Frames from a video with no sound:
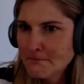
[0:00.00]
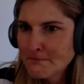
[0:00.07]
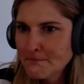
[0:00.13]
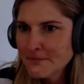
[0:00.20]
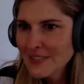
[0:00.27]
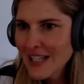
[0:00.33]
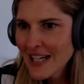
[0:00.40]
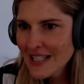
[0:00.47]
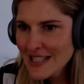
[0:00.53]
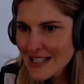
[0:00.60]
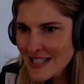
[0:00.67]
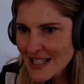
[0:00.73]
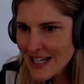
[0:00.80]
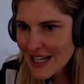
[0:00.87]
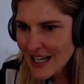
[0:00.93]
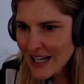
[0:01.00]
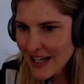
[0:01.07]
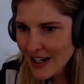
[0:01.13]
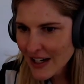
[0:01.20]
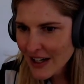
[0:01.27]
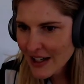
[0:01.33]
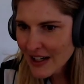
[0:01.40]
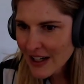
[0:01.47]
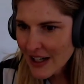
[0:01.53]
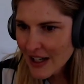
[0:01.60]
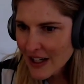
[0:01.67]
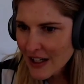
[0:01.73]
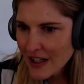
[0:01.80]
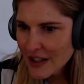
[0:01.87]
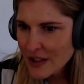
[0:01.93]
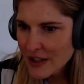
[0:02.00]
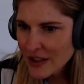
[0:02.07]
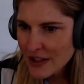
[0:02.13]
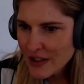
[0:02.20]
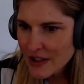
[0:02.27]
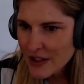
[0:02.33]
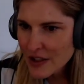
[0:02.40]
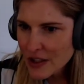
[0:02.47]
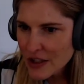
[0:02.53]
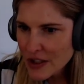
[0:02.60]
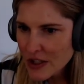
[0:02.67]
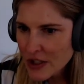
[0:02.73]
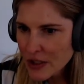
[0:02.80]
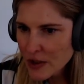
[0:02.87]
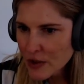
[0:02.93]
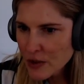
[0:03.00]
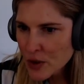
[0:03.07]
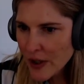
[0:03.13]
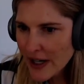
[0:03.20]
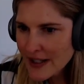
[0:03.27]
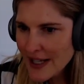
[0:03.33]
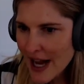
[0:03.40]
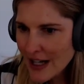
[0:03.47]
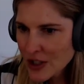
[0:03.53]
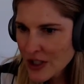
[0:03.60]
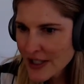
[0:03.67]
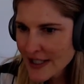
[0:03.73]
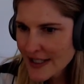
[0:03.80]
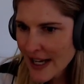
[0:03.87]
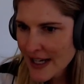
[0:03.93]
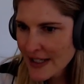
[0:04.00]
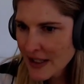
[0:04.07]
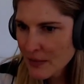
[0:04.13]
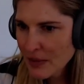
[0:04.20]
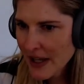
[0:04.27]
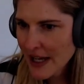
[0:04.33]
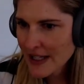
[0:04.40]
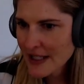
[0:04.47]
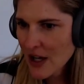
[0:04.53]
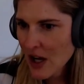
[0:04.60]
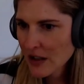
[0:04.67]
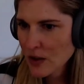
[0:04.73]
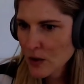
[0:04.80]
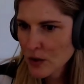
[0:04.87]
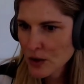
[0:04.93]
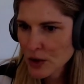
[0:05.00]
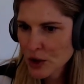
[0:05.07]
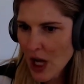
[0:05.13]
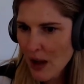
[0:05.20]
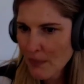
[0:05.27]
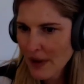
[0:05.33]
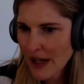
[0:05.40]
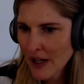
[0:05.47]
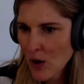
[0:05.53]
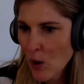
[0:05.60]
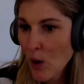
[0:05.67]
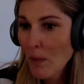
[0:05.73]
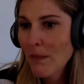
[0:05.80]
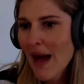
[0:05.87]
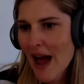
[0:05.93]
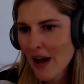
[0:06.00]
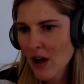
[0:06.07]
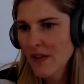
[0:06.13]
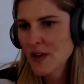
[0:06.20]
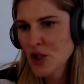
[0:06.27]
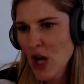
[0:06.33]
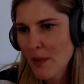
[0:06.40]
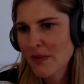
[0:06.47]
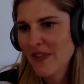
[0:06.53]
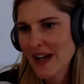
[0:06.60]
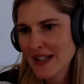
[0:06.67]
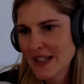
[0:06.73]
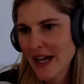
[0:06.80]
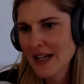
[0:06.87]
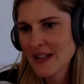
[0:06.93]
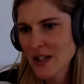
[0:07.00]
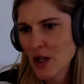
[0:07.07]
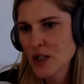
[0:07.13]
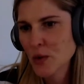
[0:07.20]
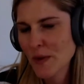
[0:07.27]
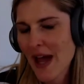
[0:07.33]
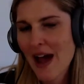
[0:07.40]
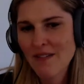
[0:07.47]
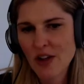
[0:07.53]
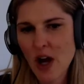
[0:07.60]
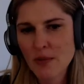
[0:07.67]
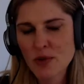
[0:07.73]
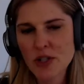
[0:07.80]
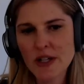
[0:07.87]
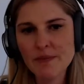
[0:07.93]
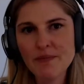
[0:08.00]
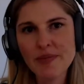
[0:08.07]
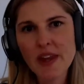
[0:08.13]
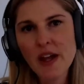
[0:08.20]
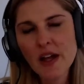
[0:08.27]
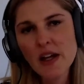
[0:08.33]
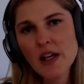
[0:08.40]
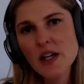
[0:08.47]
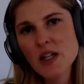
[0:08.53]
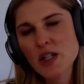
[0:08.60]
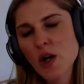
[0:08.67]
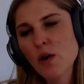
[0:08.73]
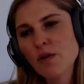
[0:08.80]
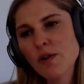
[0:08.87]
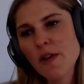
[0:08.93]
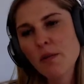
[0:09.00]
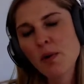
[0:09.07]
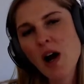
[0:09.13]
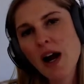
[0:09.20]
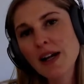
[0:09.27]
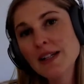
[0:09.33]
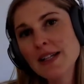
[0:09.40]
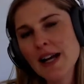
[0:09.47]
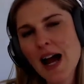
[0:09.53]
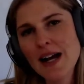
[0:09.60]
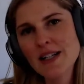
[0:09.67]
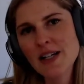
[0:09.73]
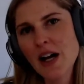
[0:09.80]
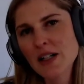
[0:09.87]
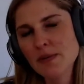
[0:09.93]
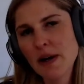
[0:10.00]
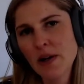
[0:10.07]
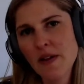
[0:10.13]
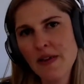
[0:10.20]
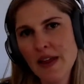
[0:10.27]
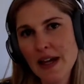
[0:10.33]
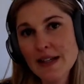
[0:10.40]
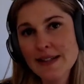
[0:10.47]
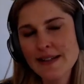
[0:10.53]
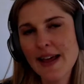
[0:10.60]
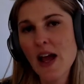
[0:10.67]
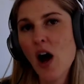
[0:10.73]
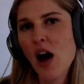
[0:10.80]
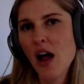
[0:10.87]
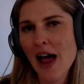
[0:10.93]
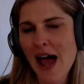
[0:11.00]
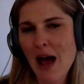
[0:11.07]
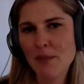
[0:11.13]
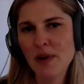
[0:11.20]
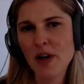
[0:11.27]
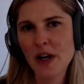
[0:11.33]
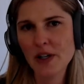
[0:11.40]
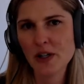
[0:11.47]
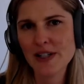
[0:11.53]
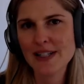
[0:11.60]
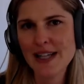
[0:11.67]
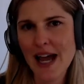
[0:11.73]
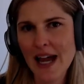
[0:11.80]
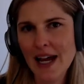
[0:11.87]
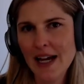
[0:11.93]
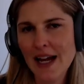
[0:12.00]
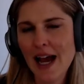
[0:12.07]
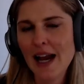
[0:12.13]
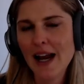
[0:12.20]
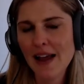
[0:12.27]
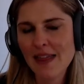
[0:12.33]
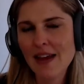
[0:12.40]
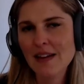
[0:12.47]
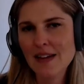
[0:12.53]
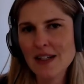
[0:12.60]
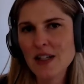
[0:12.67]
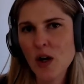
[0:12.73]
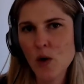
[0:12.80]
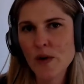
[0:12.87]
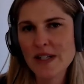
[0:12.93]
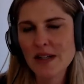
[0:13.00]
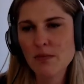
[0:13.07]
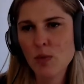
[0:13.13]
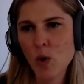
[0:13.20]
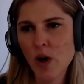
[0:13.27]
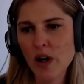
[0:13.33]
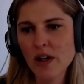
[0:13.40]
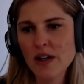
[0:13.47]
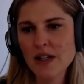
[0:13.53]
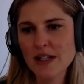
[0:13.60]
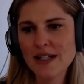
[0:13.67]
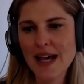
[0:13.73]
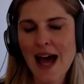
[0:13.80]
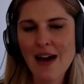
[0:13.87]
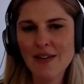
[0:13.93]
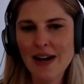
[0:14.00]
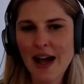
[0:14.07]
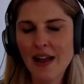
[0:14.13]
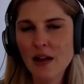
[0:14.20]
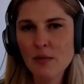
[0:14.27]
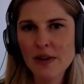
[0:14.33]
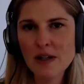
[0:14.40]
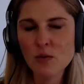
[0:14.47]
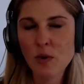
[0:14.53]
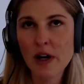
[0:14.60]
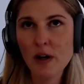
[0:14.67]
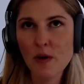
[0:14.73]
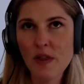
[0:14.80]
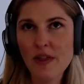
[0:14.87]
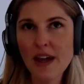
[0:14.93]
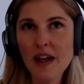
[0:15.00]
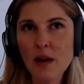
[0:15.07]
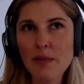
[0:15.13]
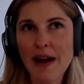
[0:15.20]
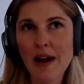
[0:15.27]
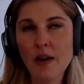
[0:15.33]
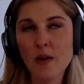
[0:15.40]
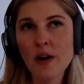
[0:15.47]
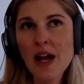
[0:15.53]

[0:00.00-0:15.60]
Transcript: Let's see here. Do transactions take place on Google Shopping or back on the Shopify sites, or do we have the option? So for the products that I talked about in this, they all happen on your site. And I think that's always important to have an element where you think about